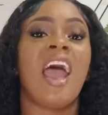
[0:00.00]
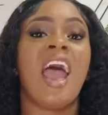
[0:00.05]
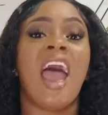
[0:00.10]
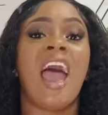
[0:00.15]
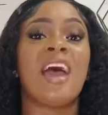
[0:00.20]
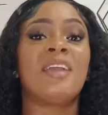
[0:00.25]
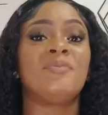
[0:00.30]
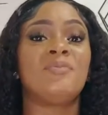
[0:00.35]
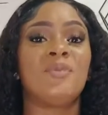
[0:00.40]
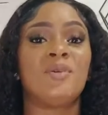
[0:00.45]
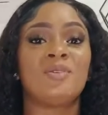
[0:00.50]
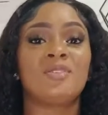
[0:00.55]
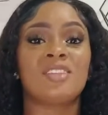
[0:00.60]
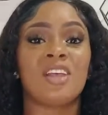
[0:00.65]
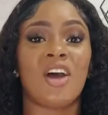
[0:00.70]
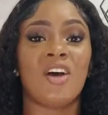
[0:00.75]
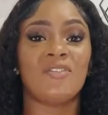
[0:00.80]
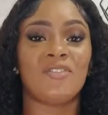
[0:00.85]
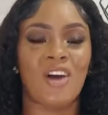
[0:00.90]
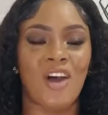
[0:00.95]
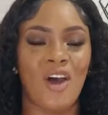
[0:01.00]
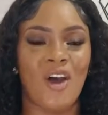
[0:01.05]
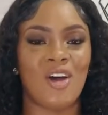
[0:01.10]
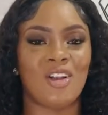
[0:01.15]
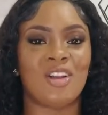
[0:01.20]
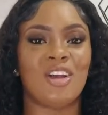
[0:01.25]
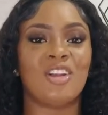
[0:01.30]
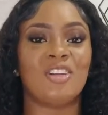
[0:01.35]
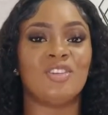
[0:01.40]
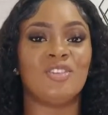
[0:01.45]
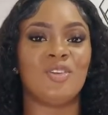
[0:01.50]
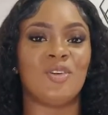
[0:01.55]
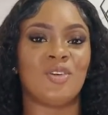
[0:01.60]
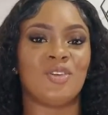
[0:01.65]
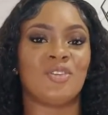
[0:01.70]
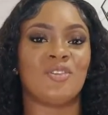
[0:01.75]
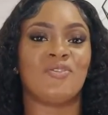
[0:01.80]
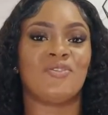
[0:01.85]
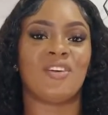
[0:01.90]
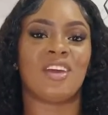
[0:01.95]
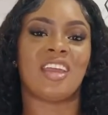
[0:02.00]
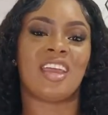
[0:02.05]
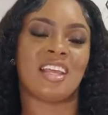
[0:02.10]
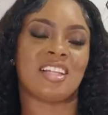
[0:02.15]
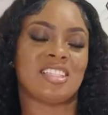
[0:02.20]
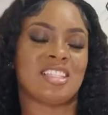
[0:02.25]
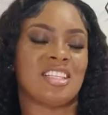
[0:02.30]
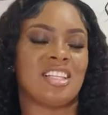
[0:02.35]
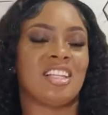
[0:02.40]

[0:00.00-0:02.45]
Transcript: and most of all, don't forget to